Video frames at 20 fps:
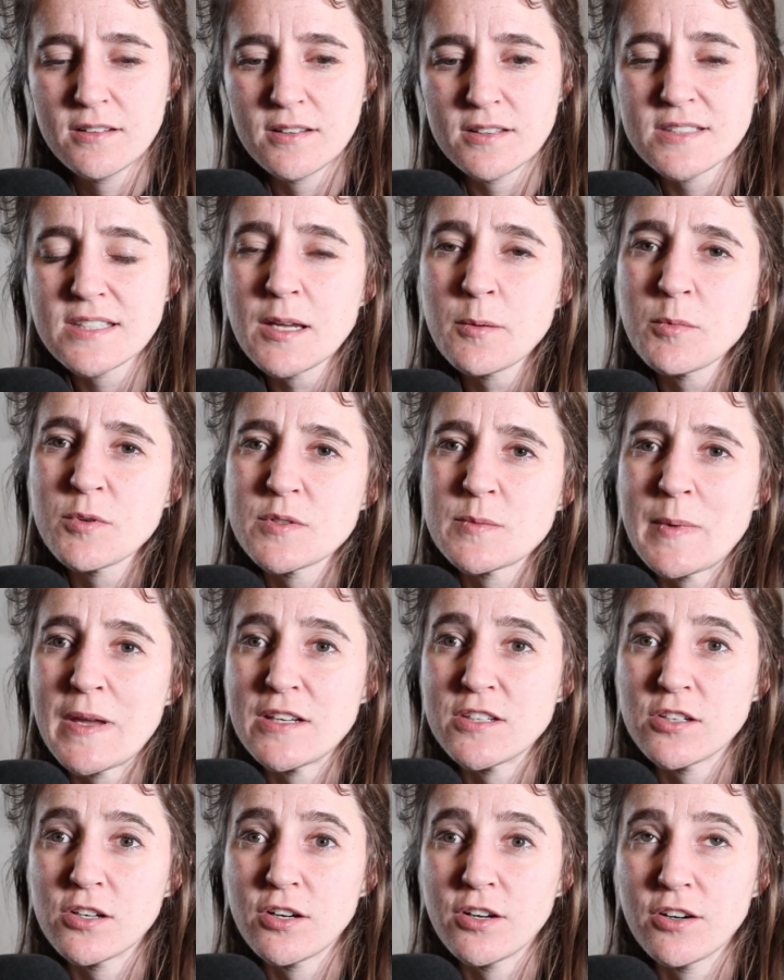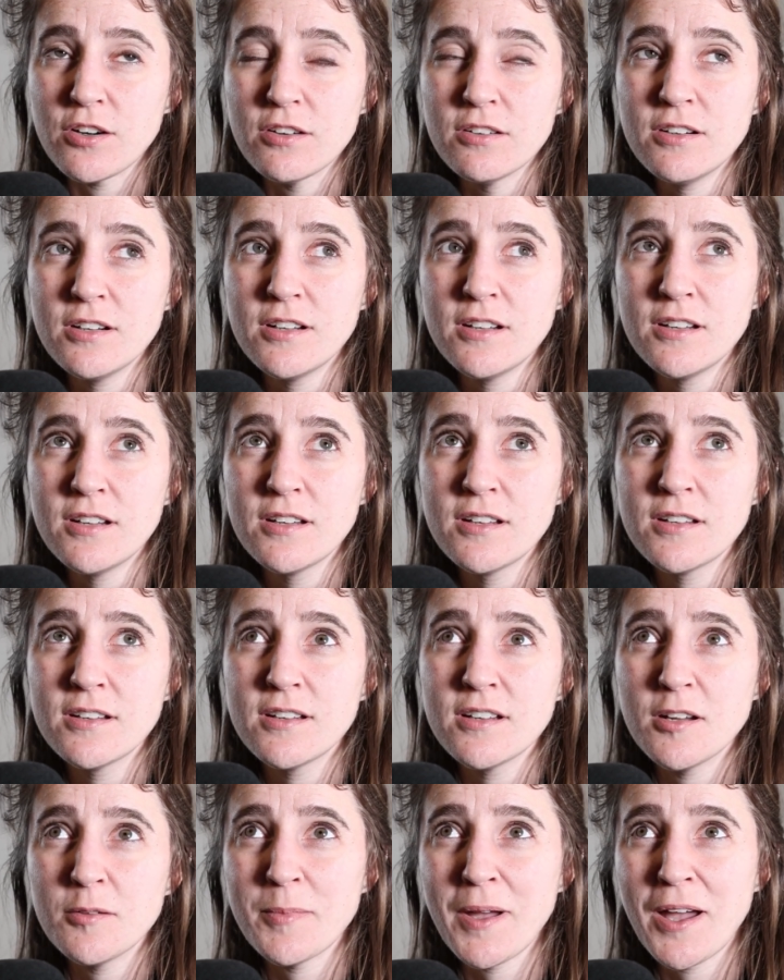a statement was made to her
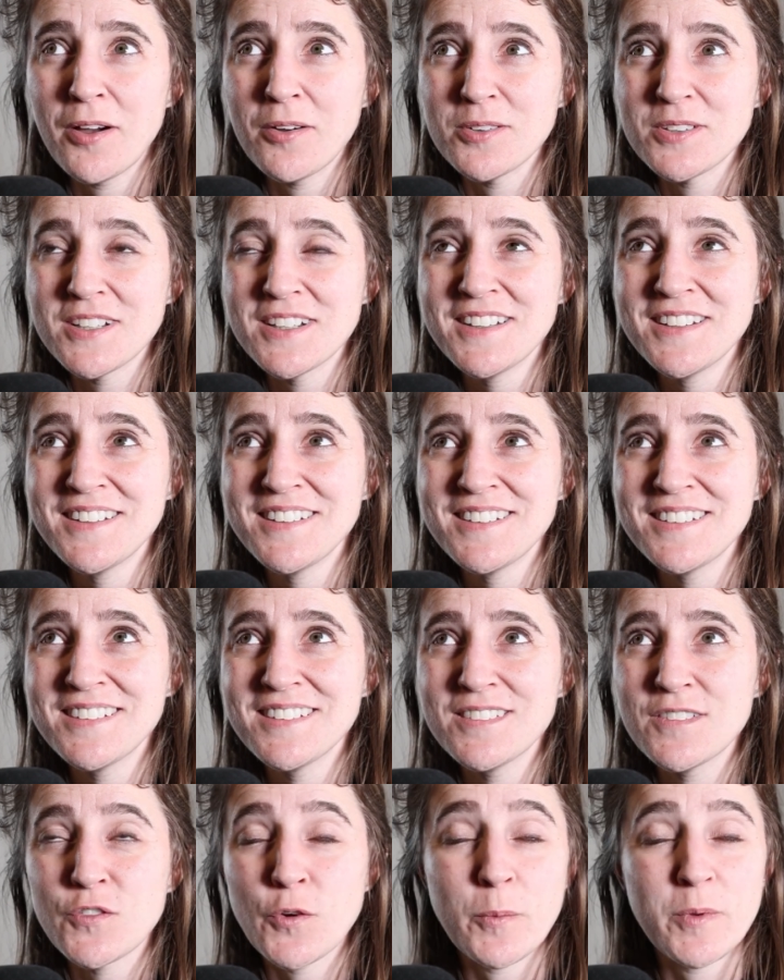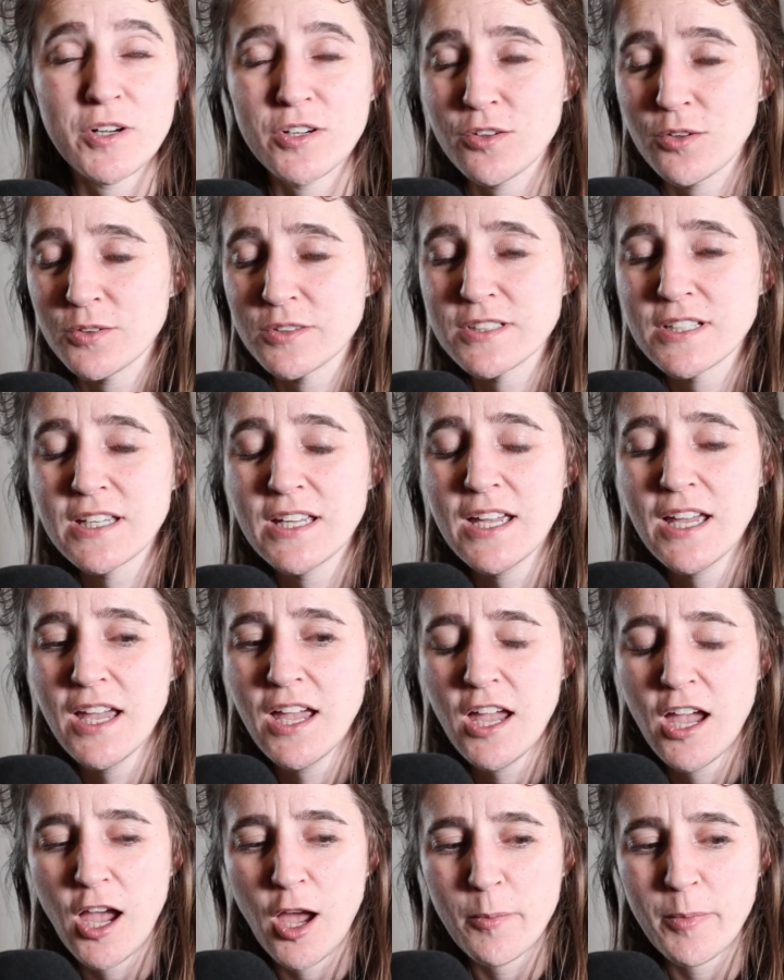from an adult,
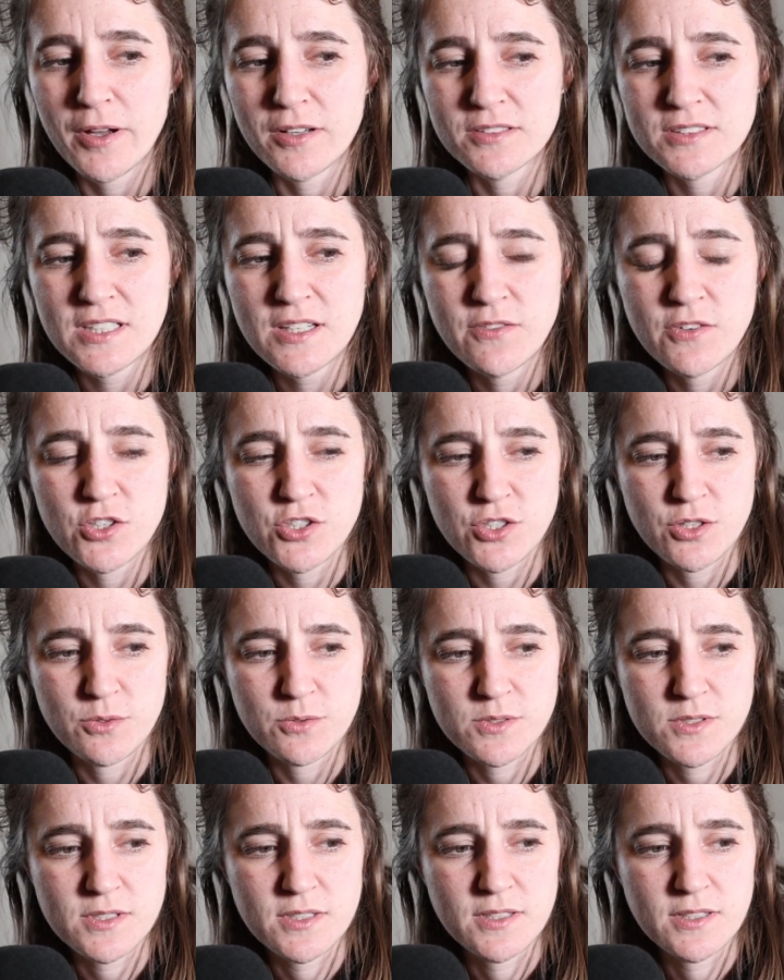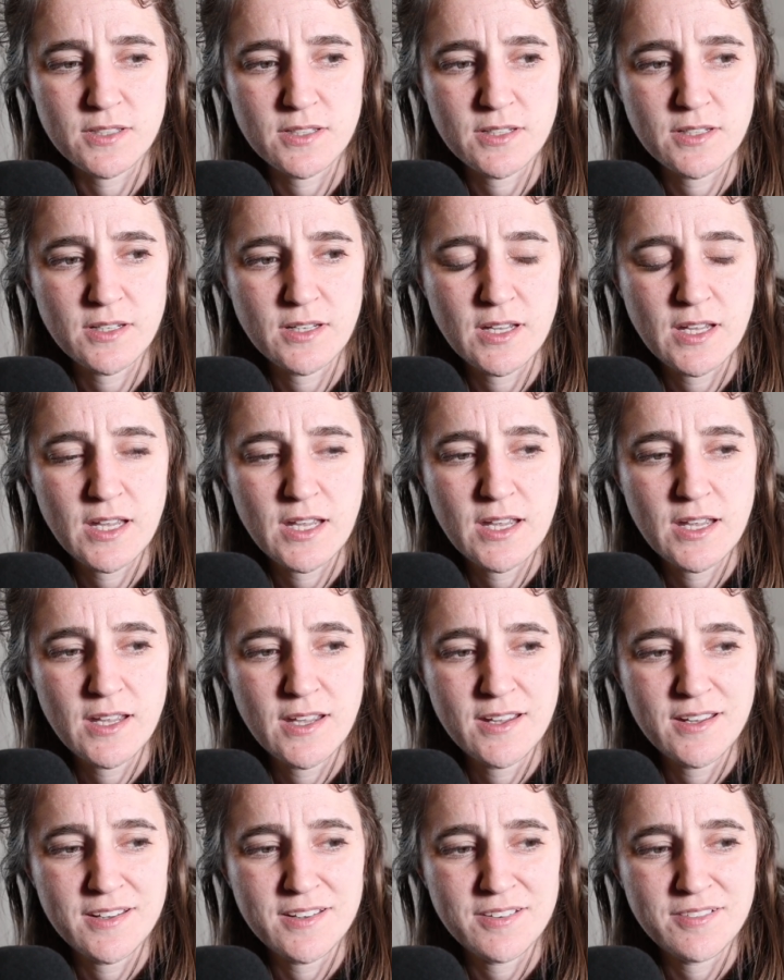about TV shows
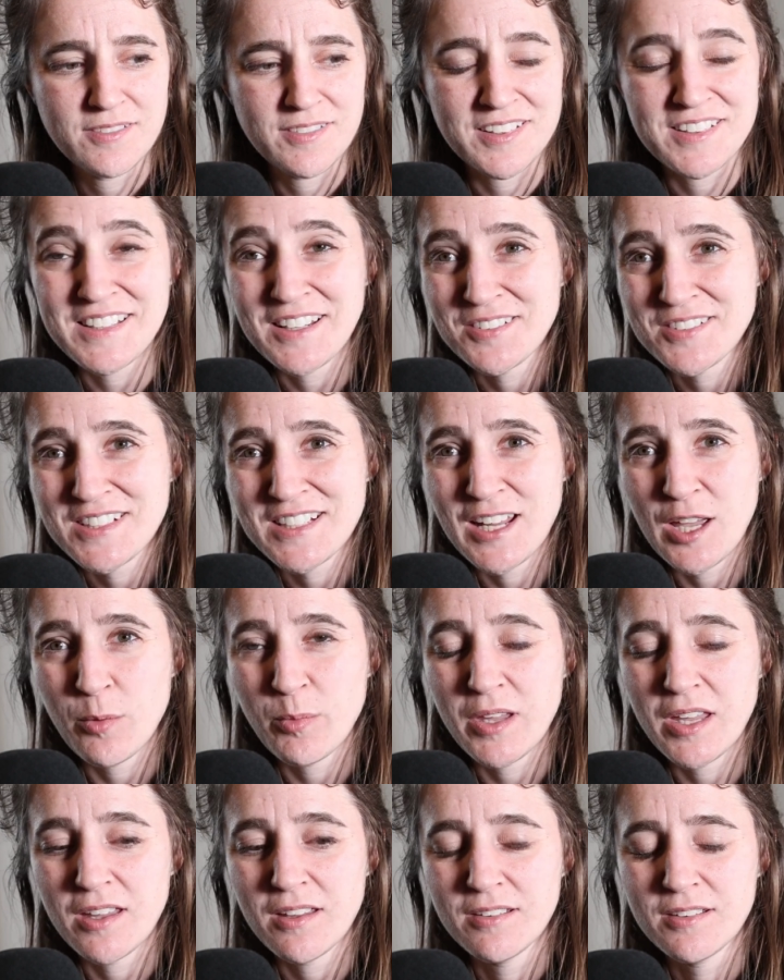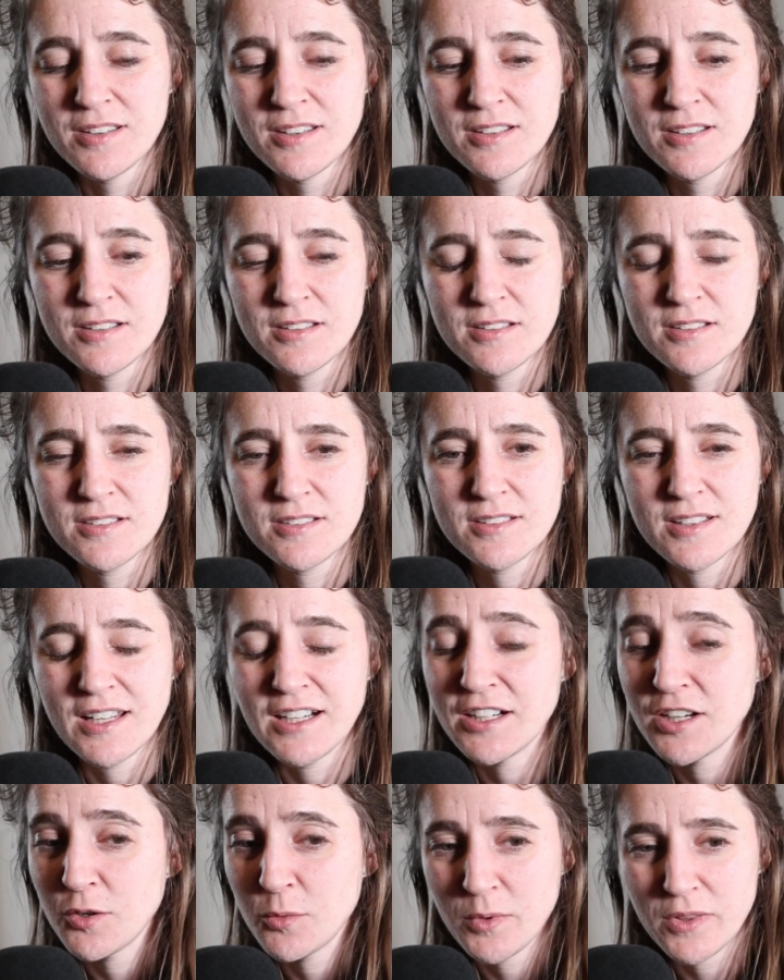like Downton Abbey. I
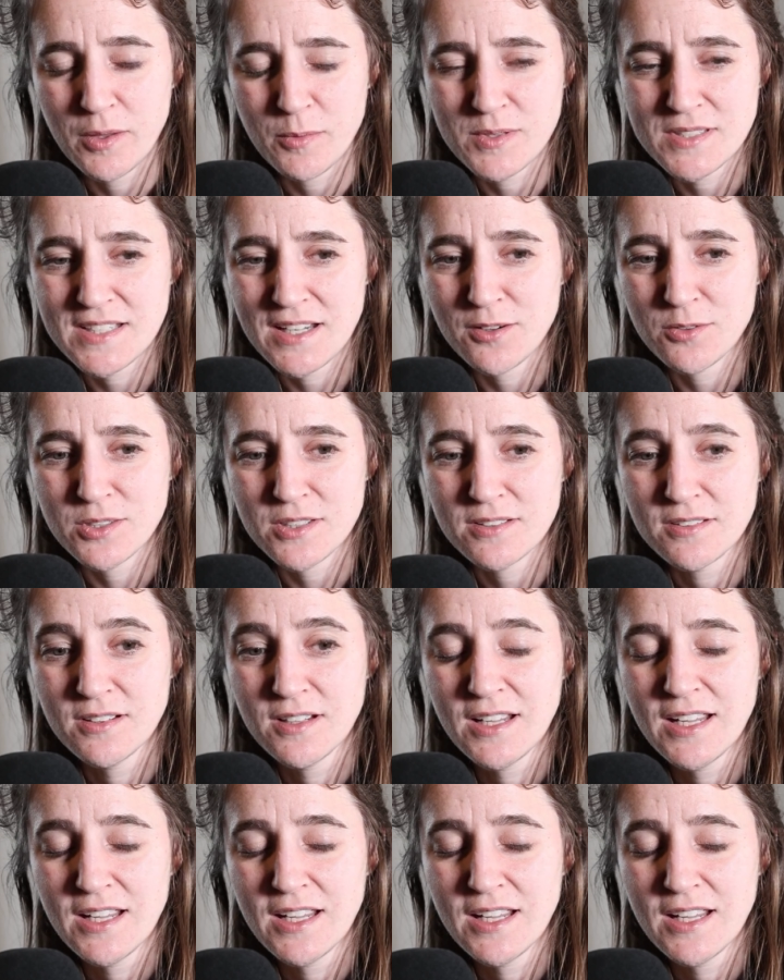don't know when that was out.